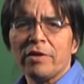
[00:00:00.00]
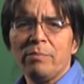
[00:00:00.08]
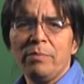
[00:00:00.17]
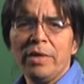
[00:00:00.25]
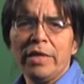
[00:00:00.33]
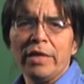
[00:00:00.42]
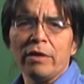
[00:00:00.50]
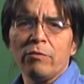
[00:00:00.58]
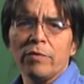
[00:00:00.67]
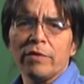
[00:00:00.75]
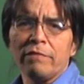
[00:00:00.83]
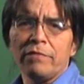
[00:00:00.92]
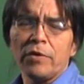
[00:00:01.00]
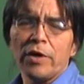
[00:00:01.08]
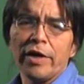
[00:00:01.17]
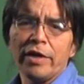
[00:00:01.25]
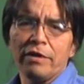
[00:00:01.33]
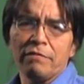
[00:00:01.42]
a meeting with a
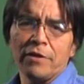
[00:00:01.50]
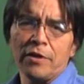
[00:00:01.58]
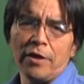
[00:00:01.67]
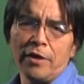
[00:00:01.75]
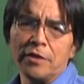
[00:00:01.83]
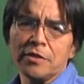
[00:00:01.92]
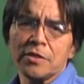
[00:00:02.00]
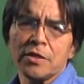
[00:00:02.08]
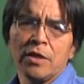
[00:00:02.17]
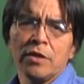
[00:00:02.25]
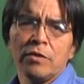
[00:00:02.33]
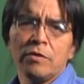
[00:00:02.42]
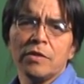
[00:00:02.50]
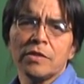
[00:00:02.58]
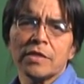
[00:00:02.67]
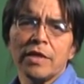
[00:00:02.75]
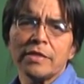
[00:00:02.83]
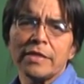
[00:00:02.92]
variety of clients to
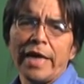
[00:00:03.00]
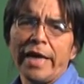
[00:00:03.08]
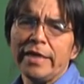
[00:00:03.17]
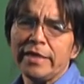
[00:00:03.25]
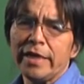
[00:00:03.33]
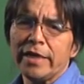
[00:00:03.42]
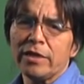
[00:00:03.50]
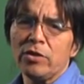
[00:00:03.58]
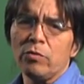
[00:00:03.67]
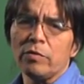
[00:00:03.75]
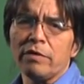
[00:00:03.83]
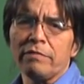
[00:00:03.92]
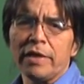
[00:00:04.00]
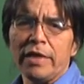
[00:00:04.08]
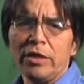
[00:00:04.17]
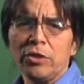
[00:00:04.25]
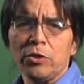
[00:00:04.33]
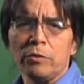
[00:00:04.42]
discuss and take note of the
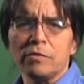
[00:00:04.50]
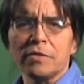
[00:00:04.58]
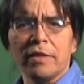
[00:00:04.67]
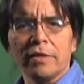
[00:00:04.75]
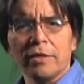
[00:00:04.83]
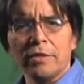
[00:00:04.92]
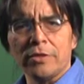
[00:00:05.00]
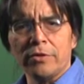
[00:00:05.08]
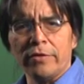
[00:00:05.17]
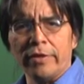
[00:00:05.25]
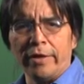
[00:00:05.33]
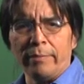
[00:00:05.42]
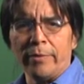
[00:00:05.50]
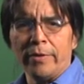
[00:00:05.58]
issues that concern them.